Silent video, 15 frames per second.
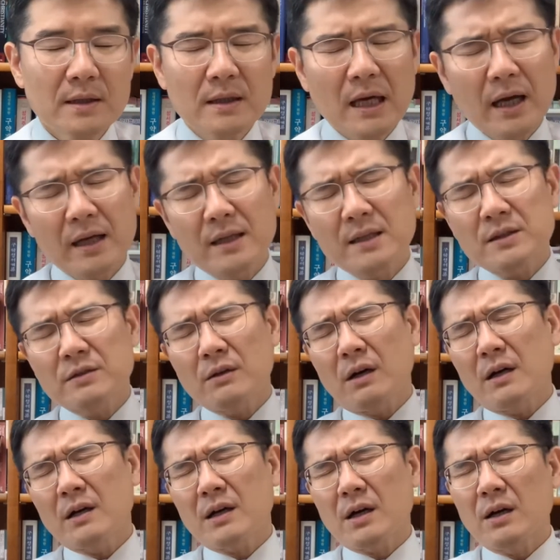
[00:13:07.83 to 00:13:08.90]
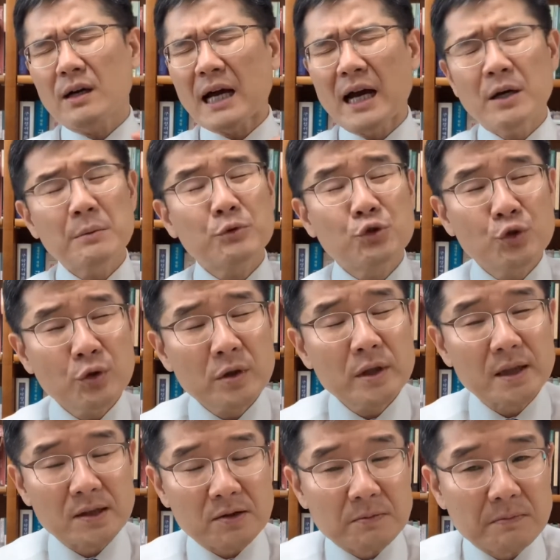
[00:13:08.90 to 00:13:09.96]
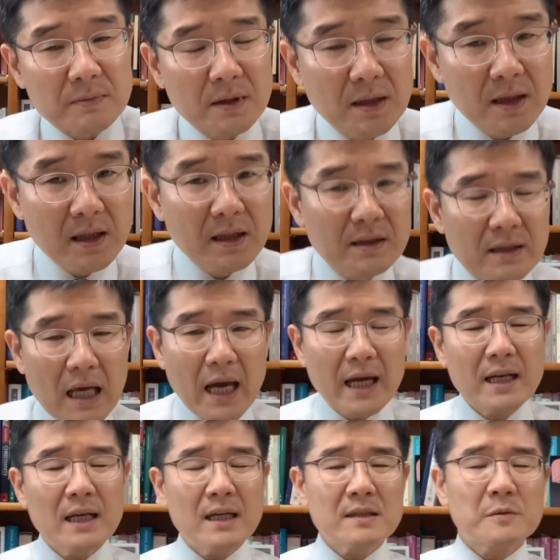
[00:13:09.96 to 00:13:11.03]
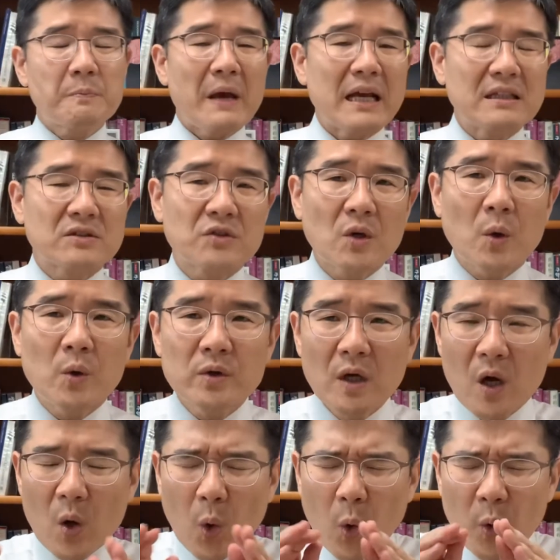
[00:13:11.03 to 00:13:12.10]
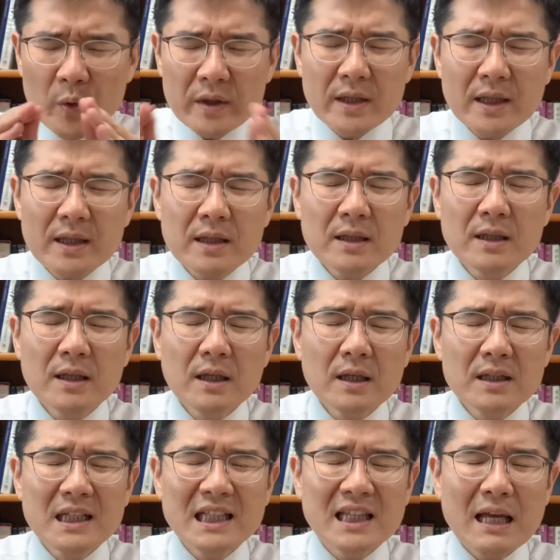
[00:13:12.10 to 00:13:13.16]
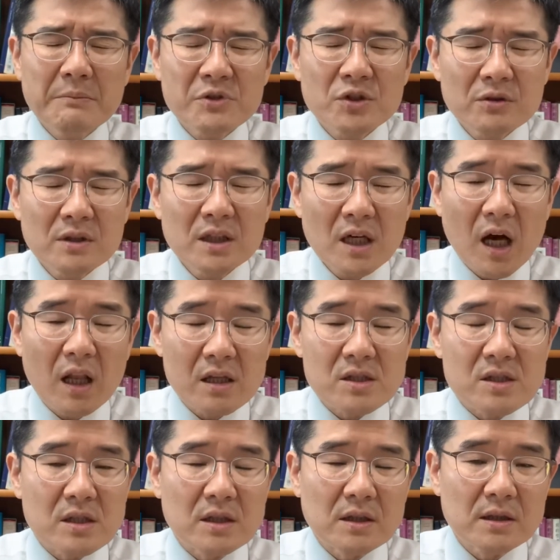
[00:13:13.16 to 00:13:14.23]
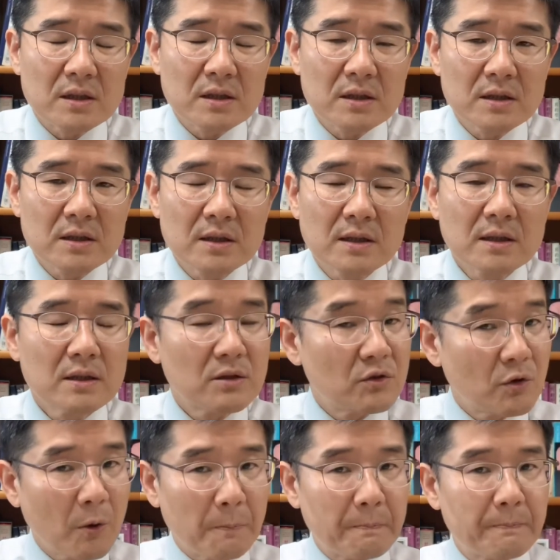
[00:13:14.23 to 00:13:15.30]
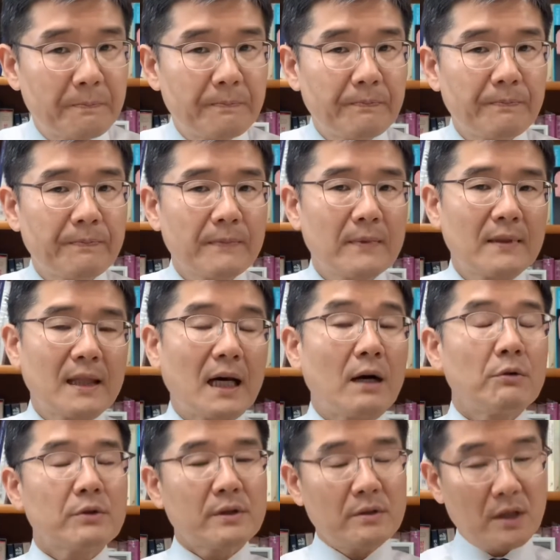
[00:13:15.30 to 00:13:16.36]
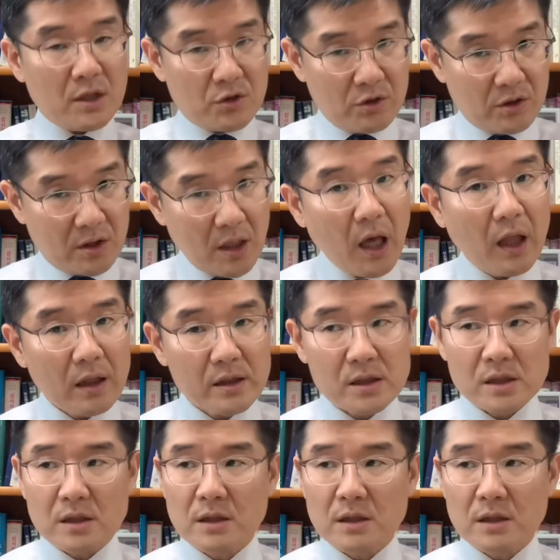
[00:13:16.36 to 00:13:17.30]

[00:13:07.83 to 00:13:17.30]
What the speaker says: That is a kind of dualism. That is based on only redemption theology. Nope. Now creation theology.